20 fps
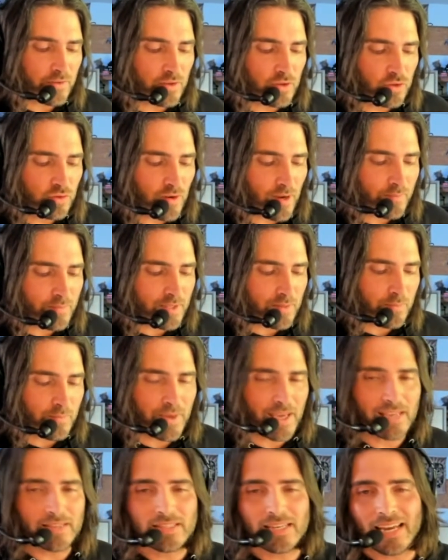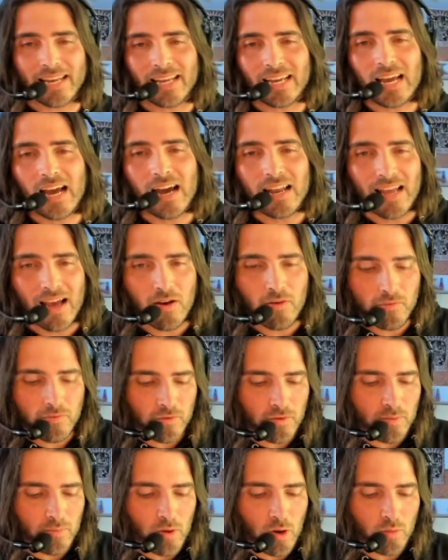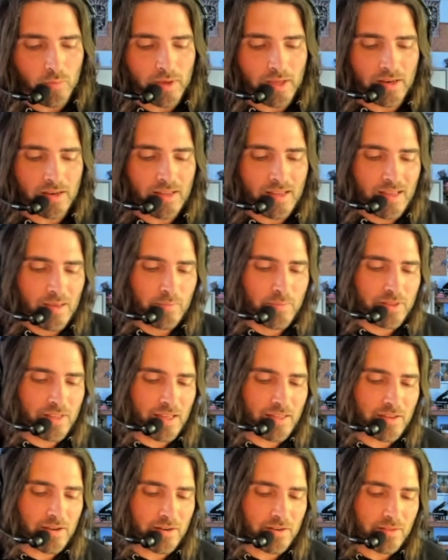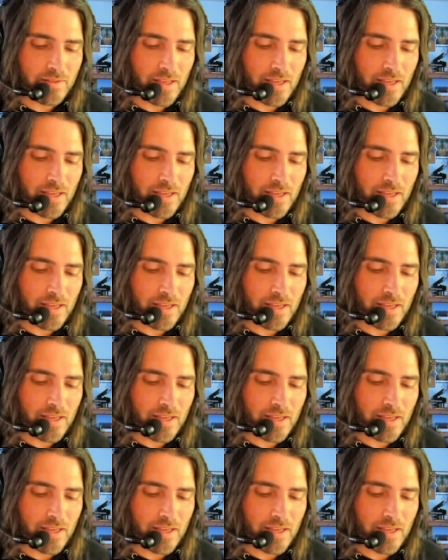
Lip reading: the drums and bass kind of cut out for a moment, but then they